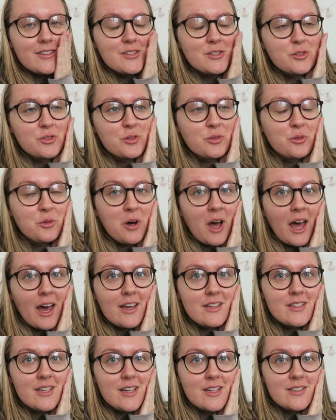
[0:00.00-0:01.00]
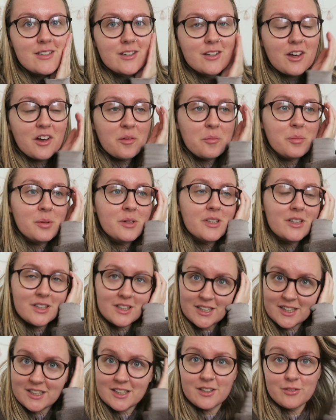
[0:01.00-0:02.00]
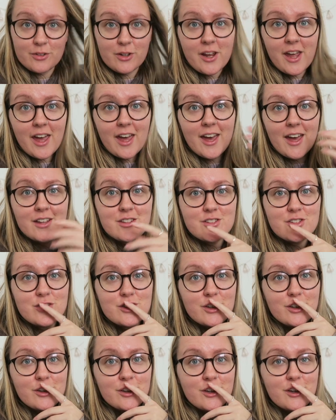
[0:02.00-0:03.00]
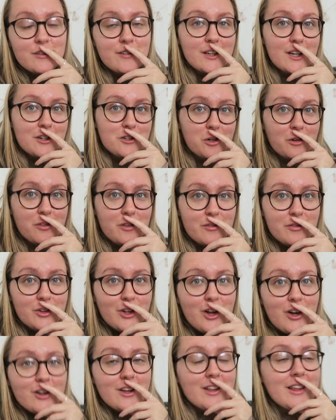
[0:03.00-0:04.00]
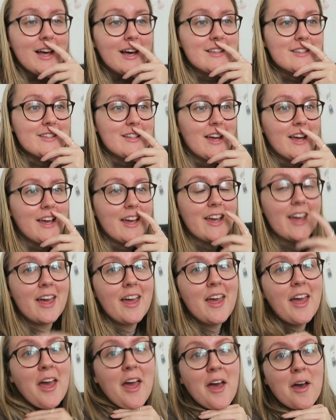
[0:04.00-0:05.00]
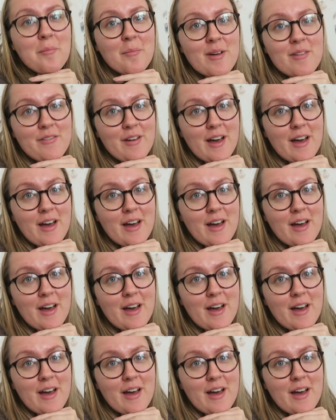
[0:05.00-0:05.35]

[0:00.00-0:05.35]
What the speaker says: So I did completely forget to finish off the vlog last night. My